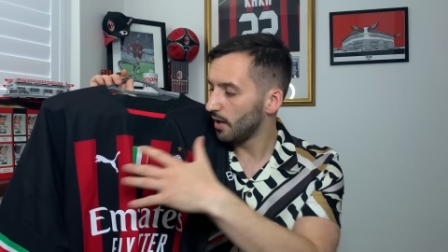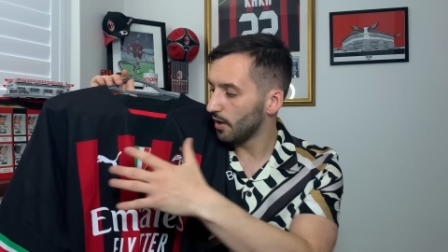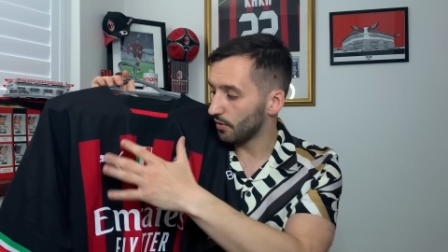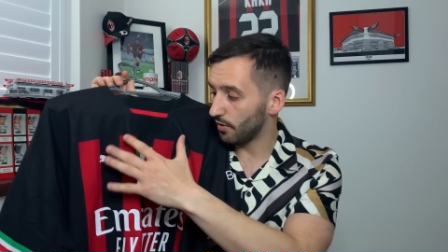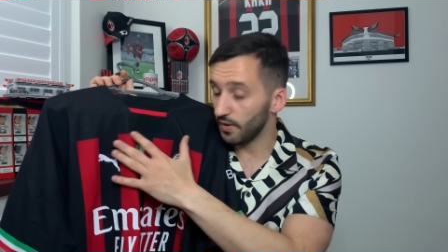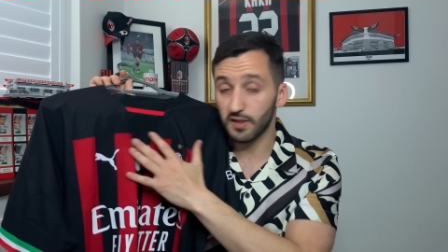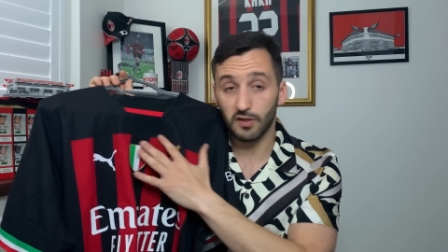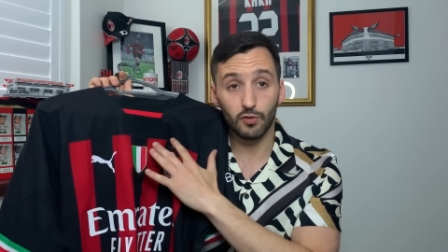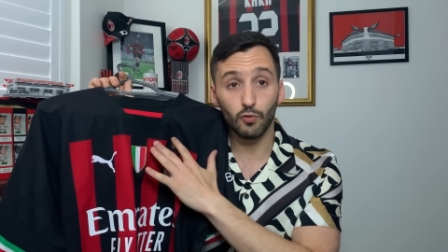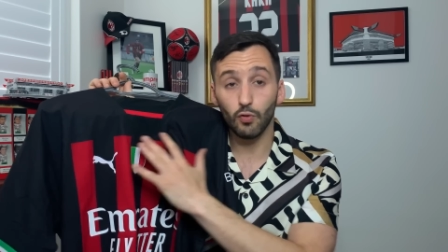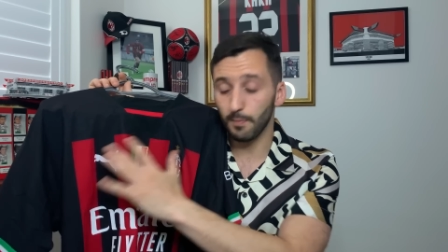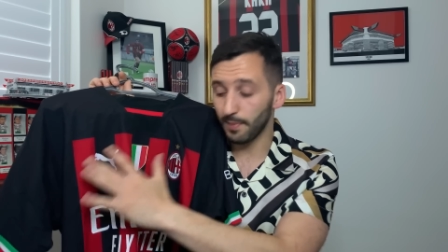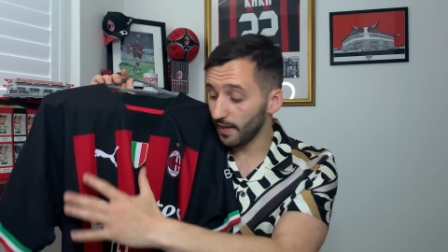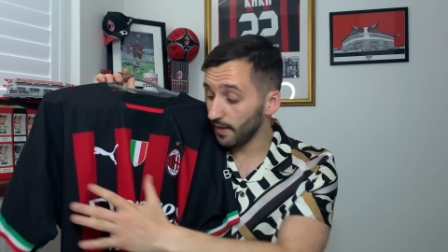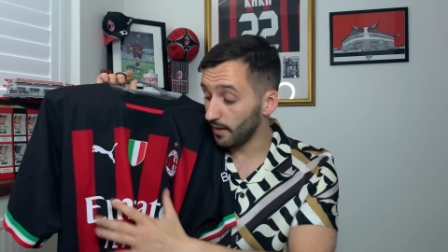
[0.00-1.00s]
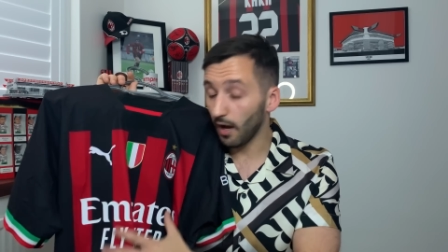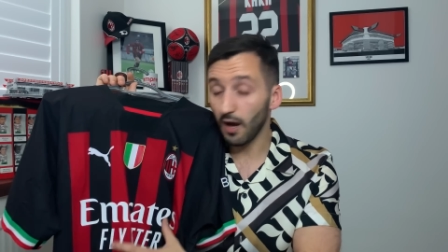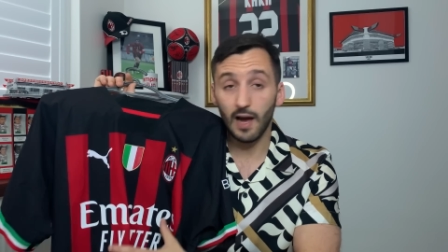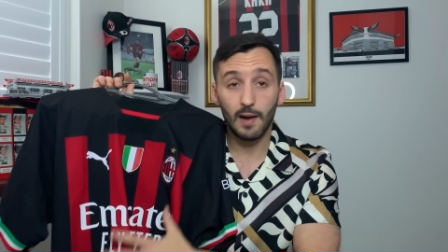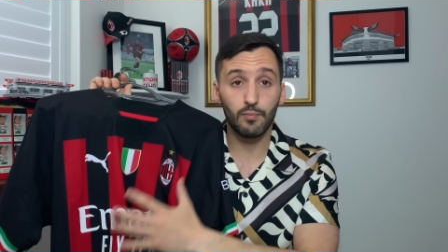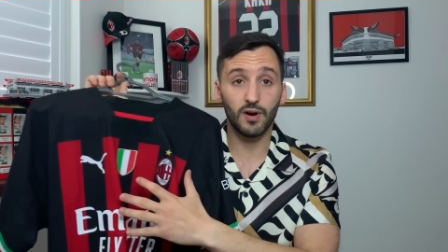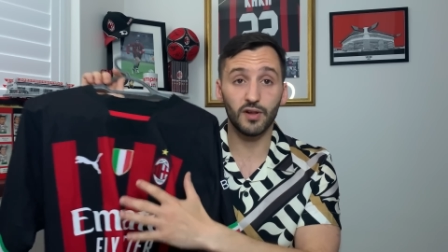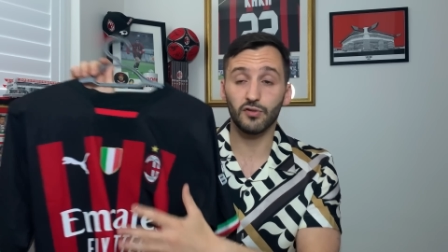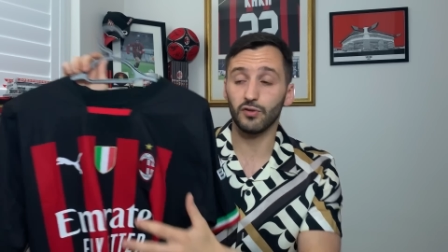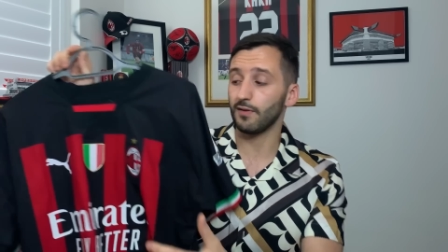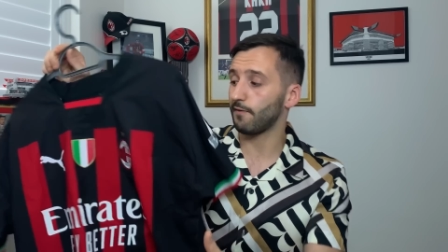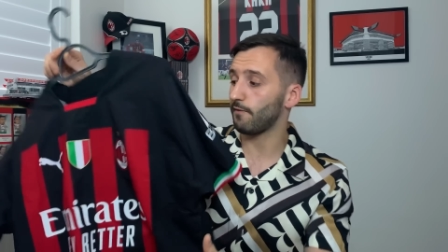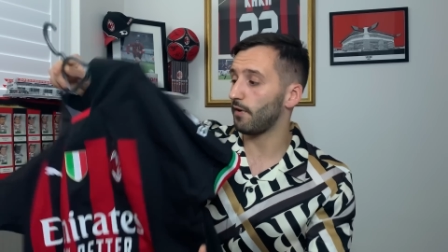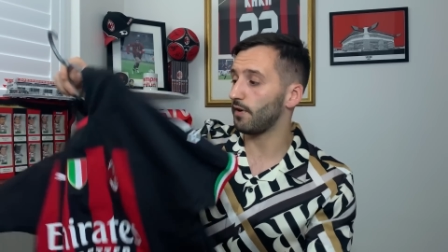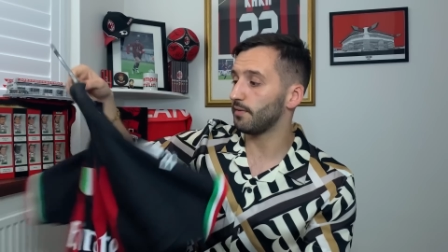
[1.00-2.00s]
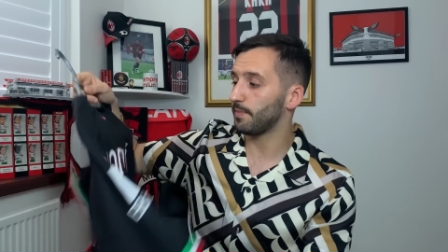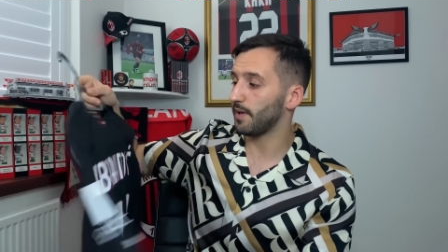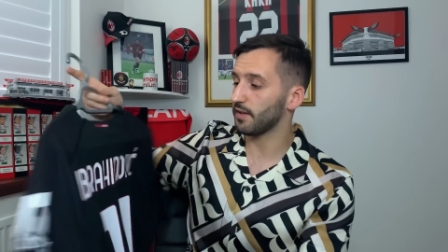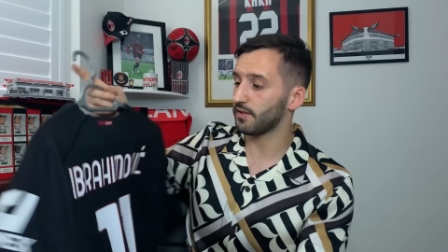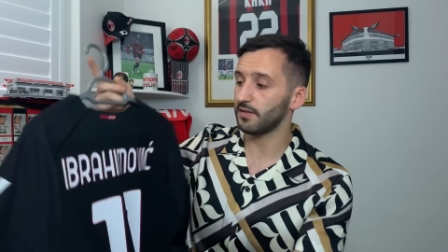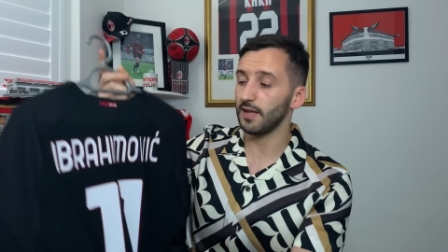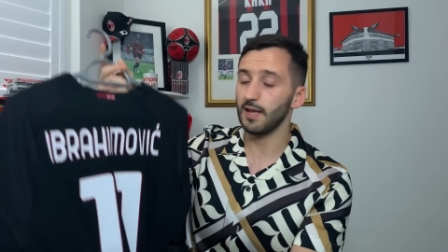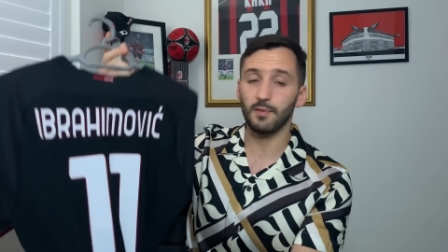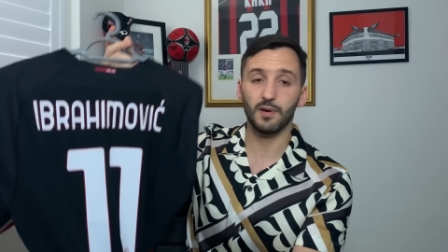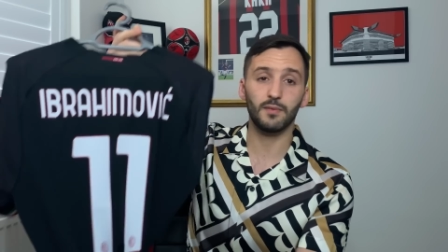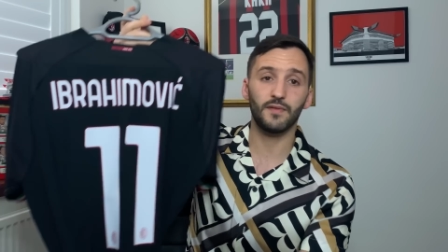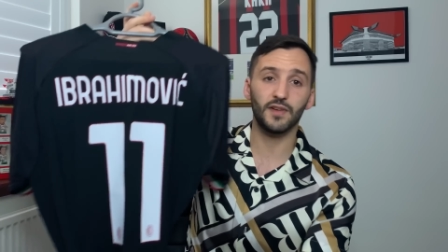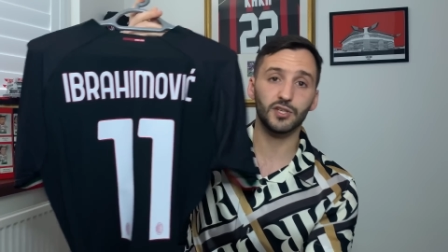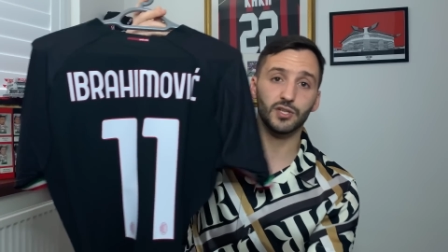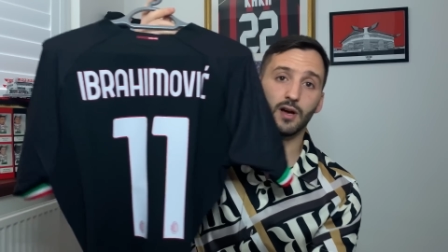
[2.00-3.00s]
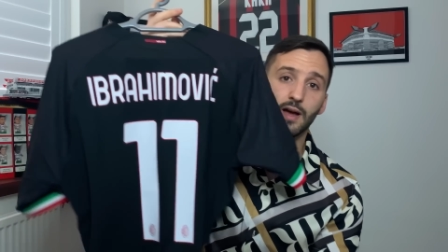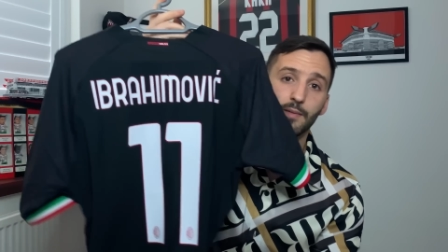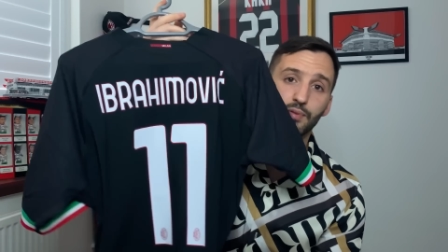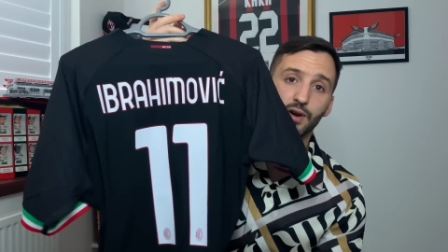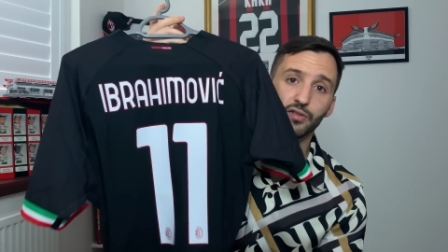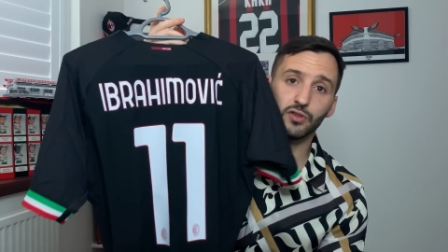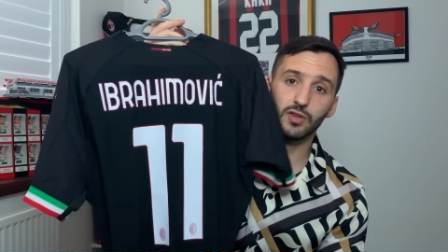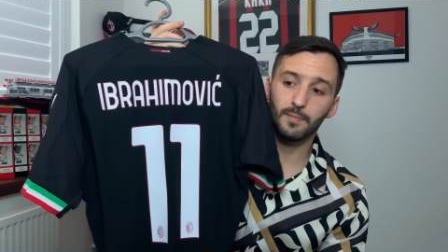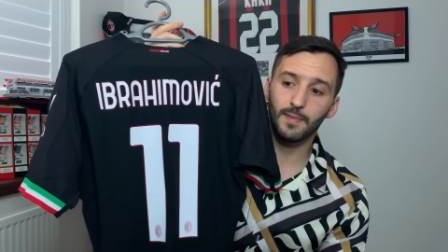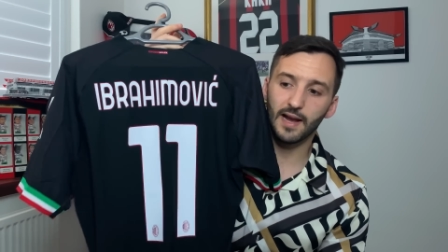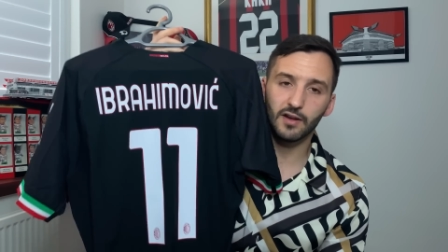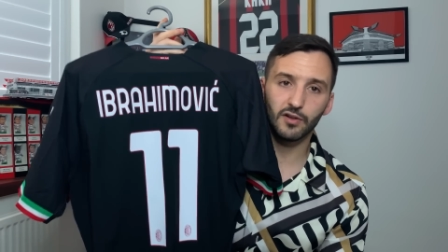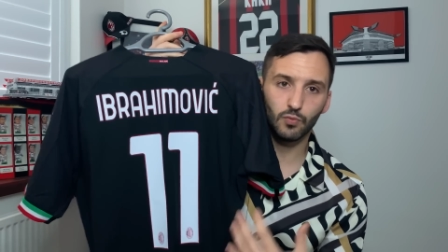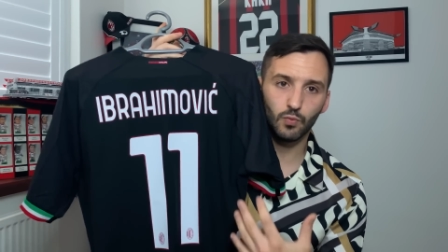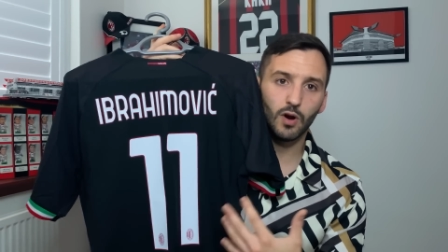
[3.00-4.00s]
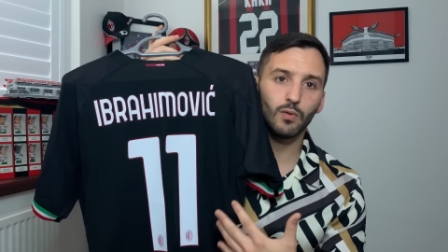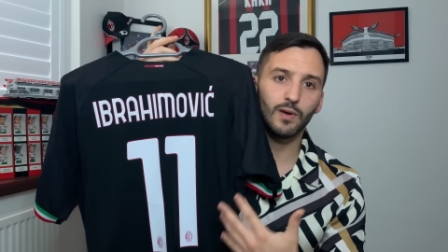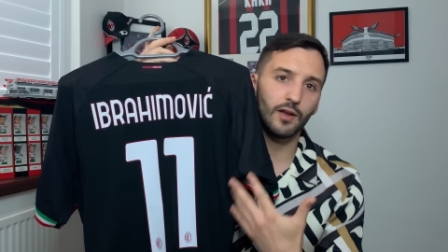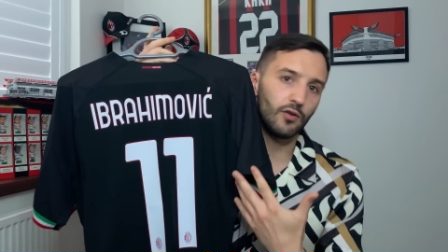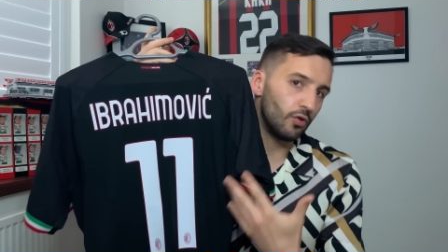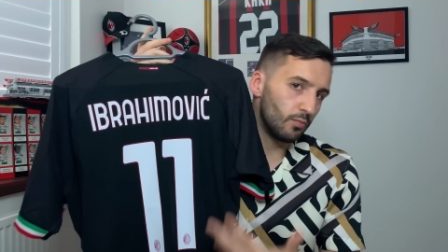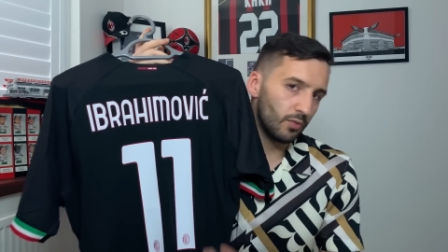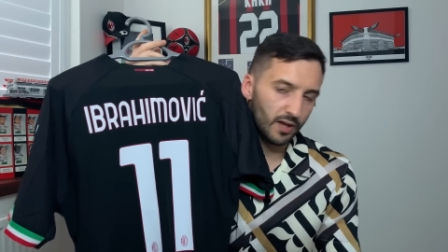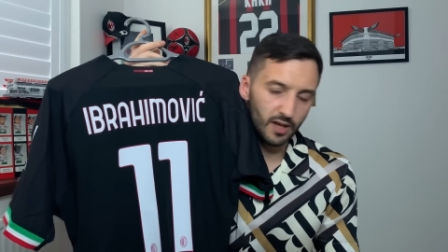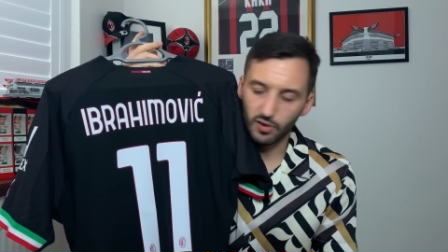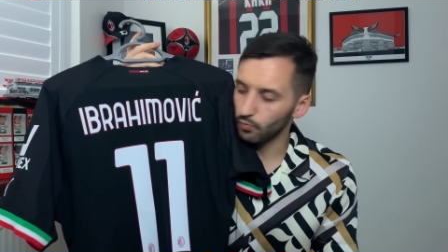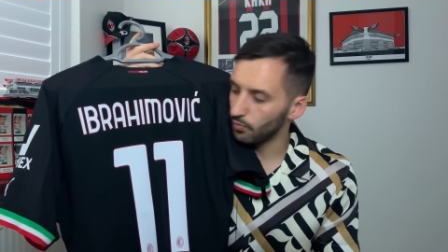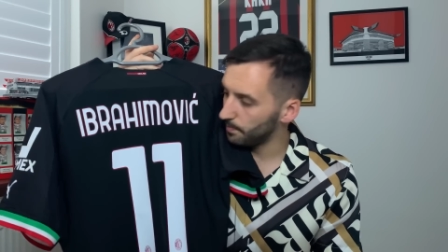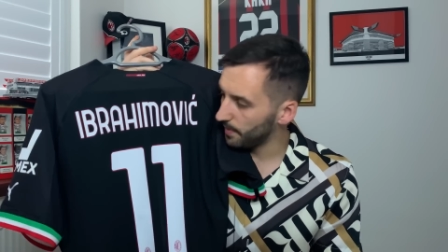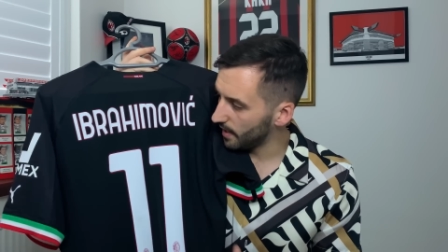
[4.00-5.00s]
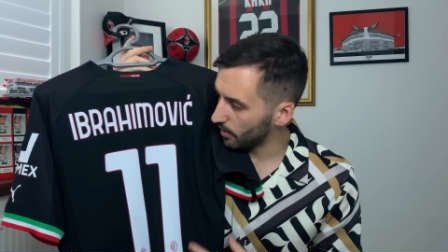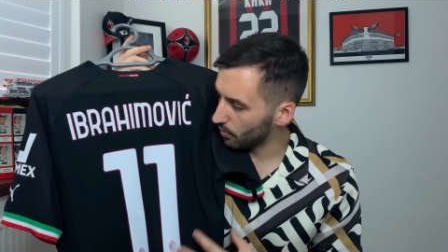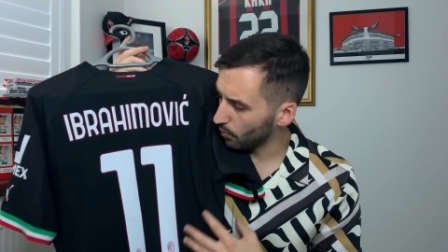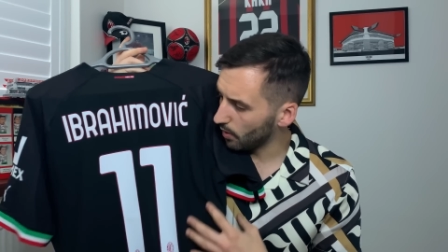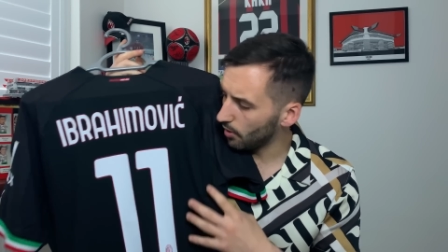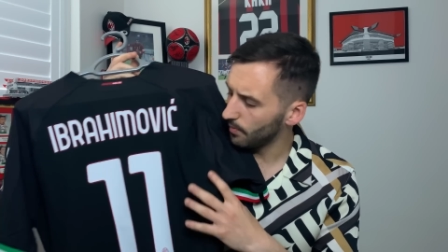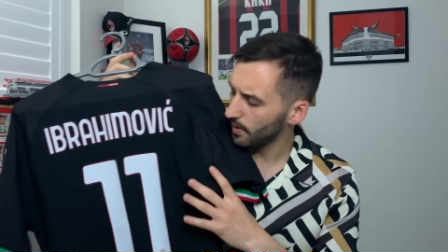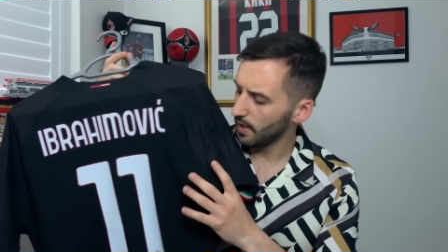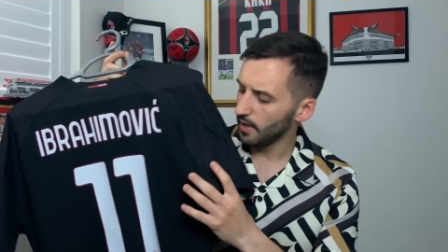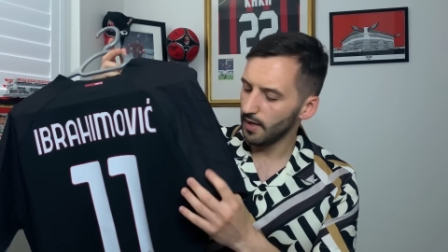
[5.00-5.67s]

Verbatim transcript: So this is all completely iron pressed on the front, plus Ibrahimovic iron pressed on the back as well, like normal kits would be as well.